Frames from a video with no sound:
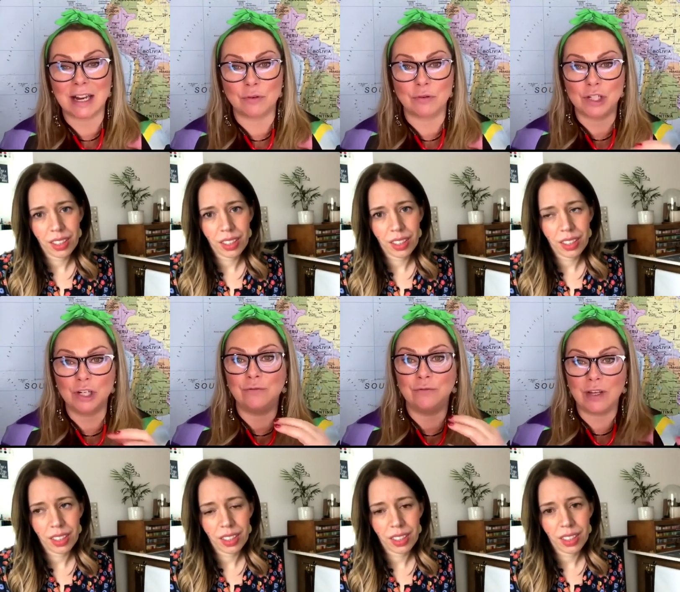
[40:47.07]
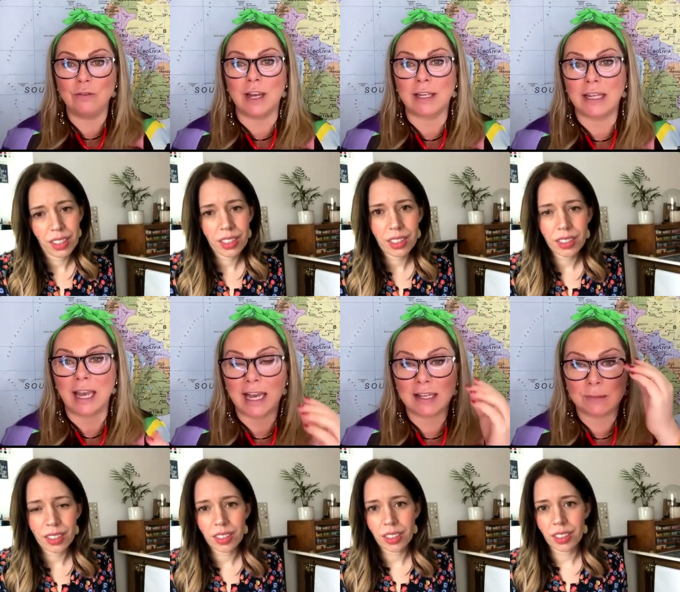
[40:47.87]
Speaker 1: level do you feel like it
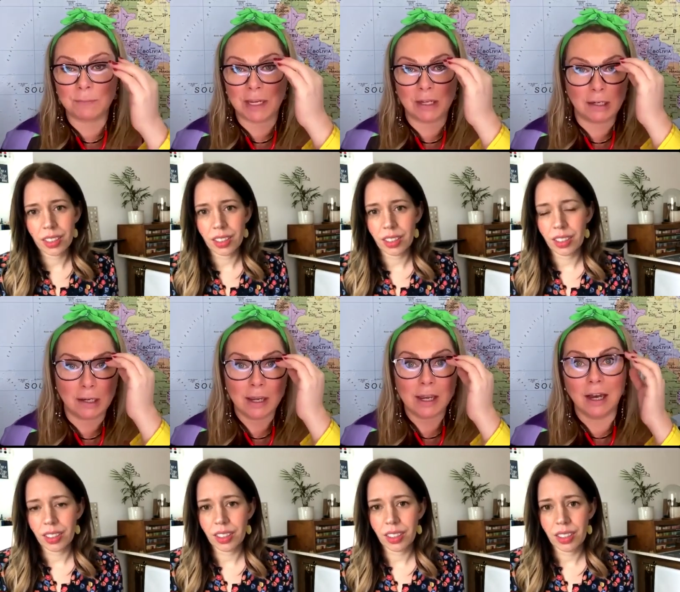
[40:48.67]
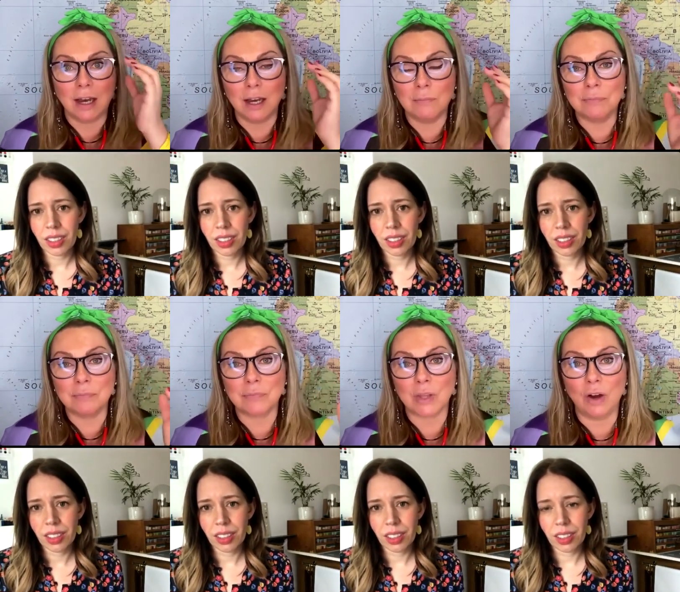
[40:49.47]
has been
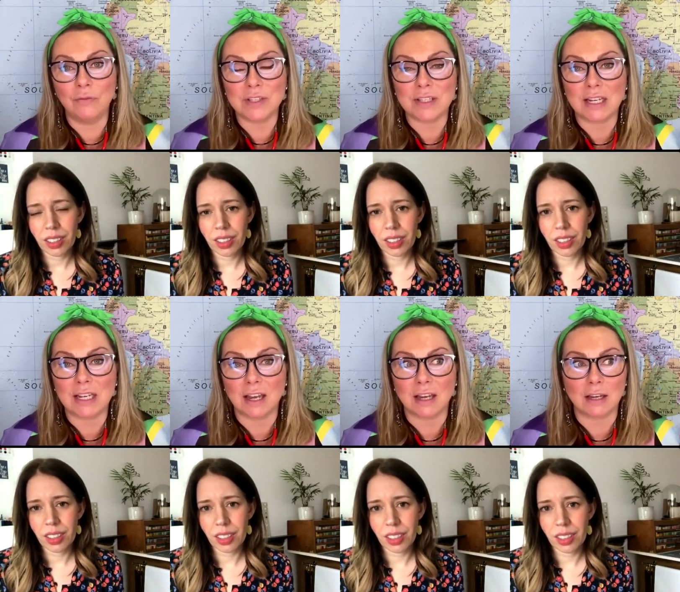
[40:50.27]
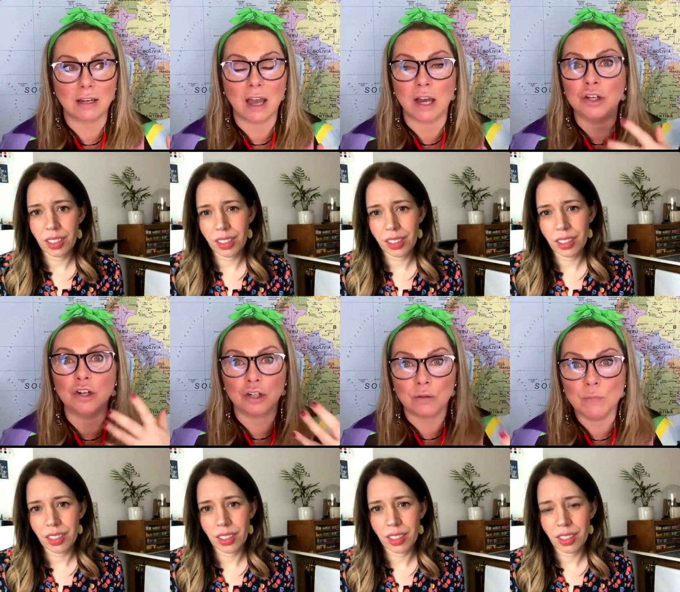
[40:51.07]
um obviously a, a
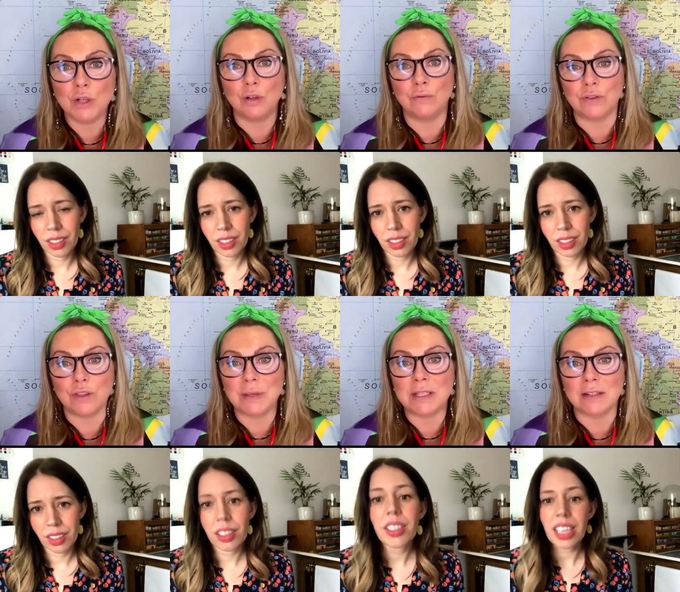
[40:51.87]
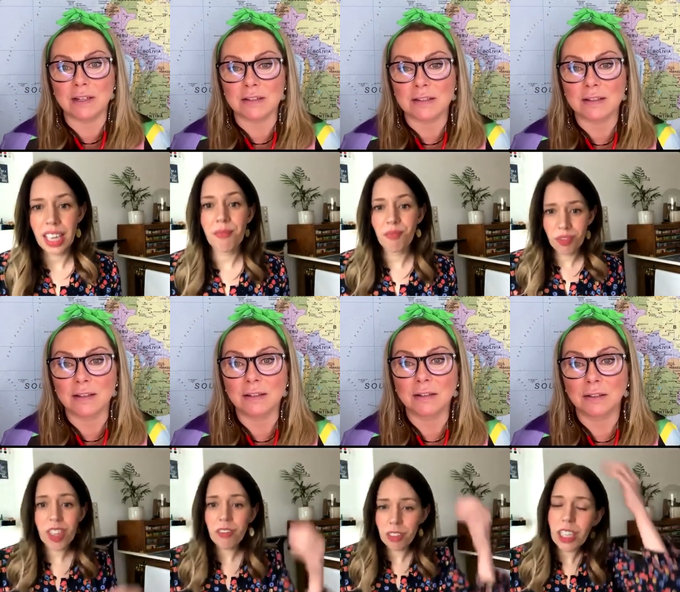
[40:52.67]
good move for the business
Speaker 2: yes,
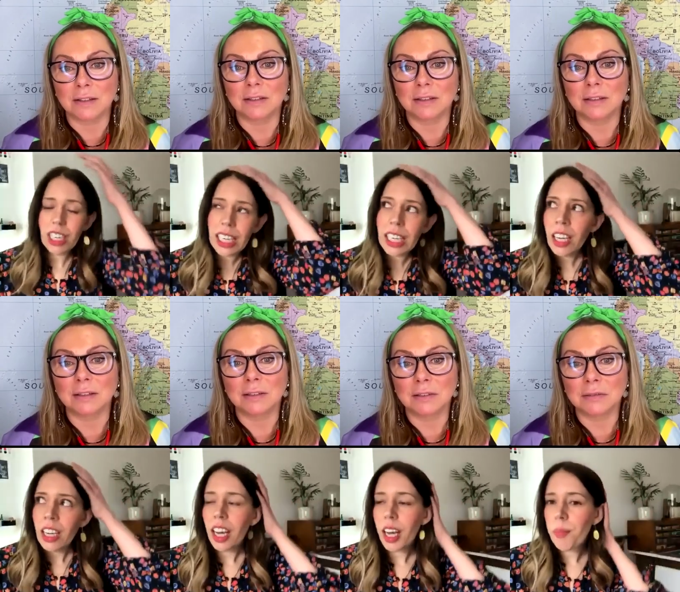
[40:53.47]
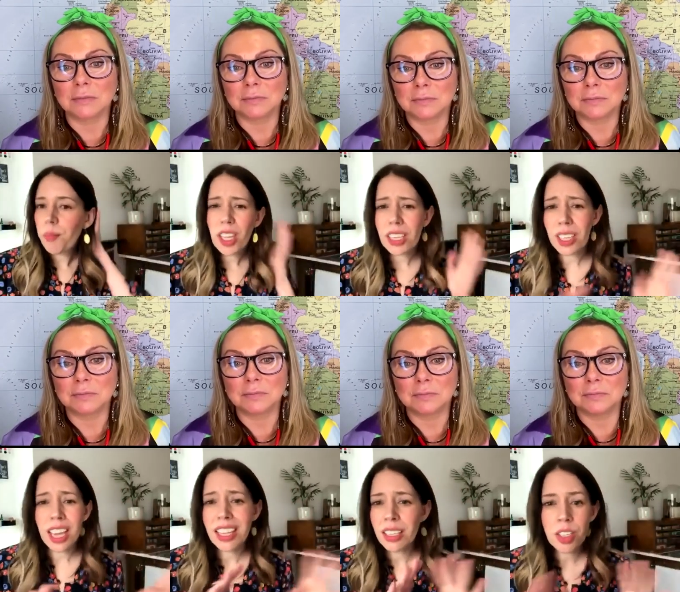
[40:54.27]
definitely um in
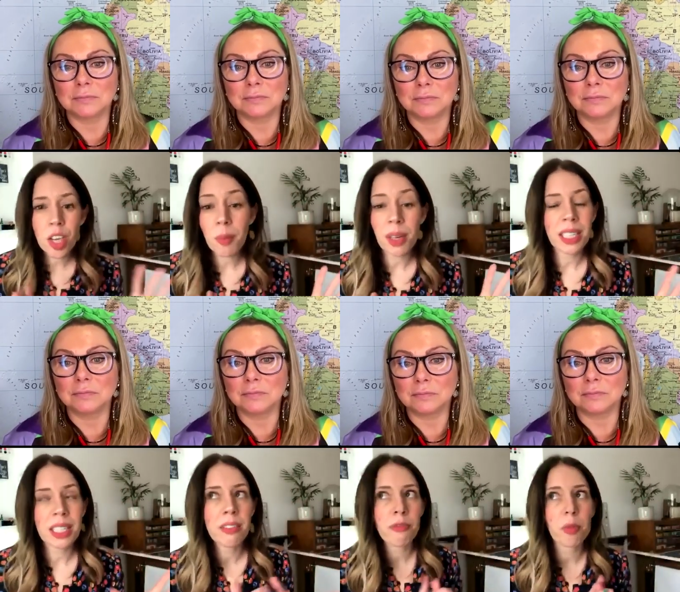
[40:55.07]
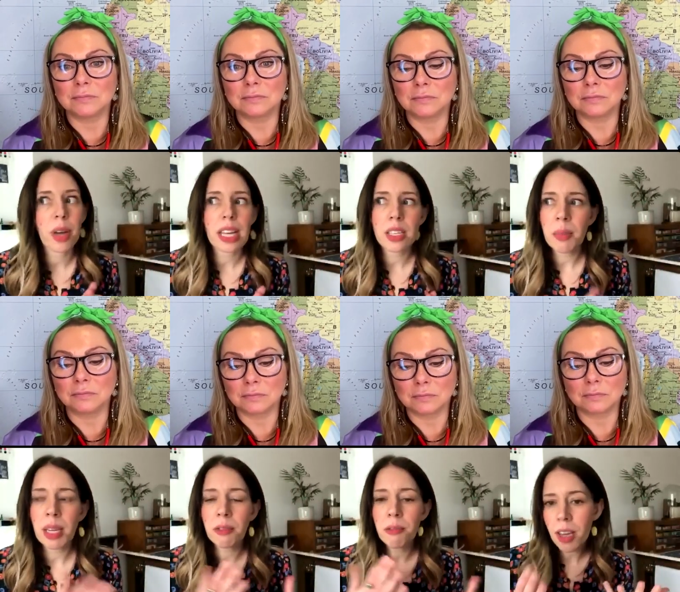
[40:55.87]
in so many different ways i
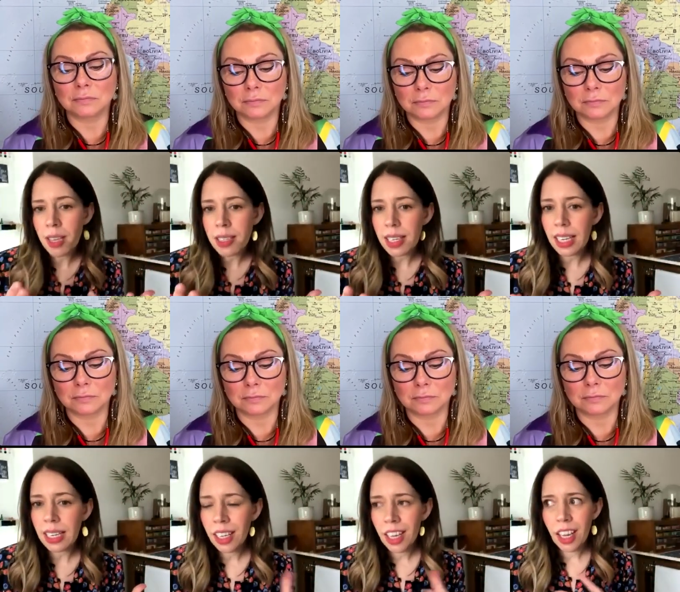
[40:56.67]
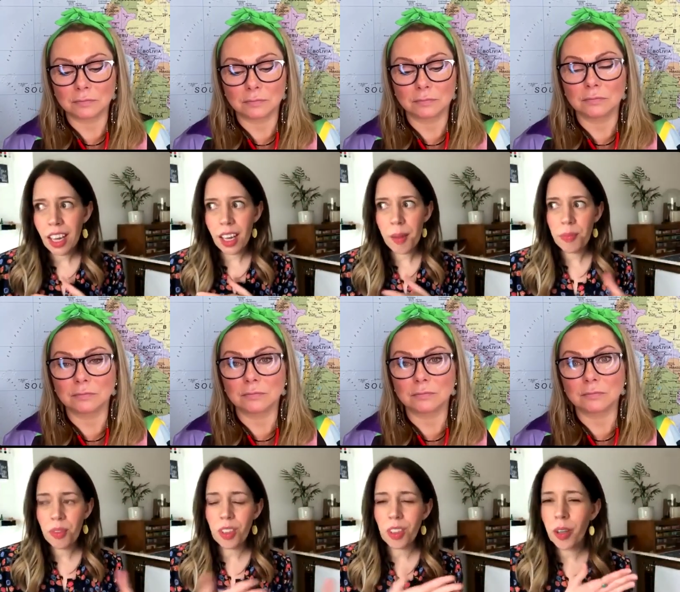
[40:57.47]
mean firstly um
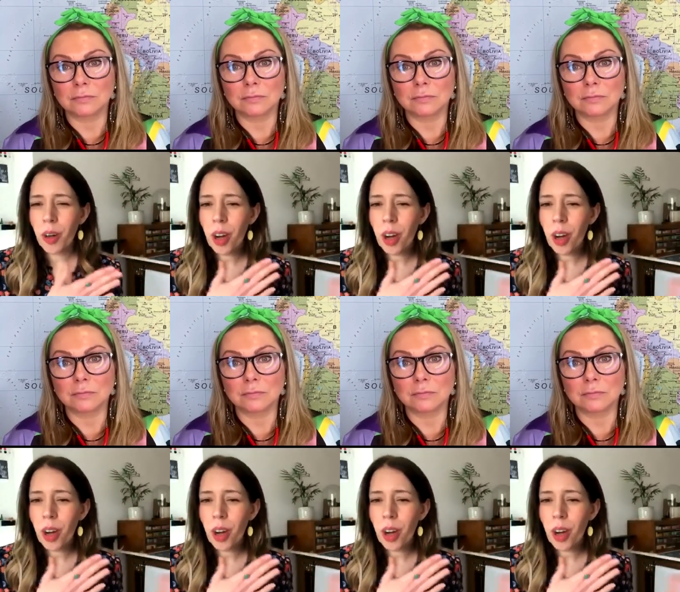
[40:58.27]
you know